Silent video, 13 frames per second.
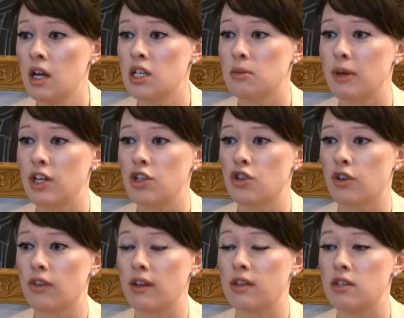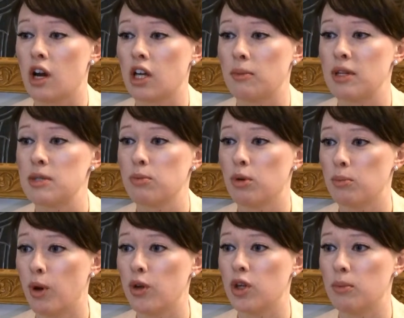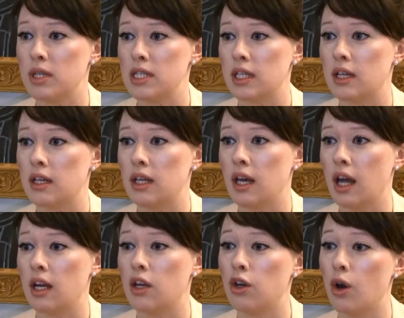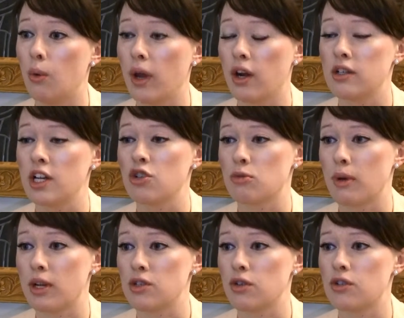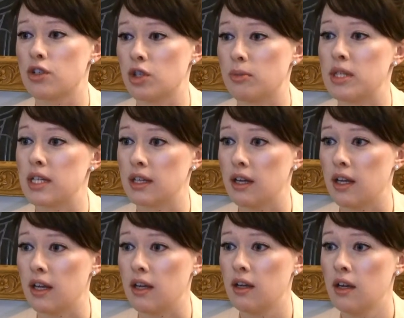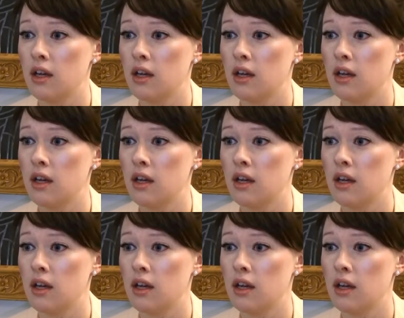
to make sure that the documents promote human dignity and in no way are detrimental to human dignity.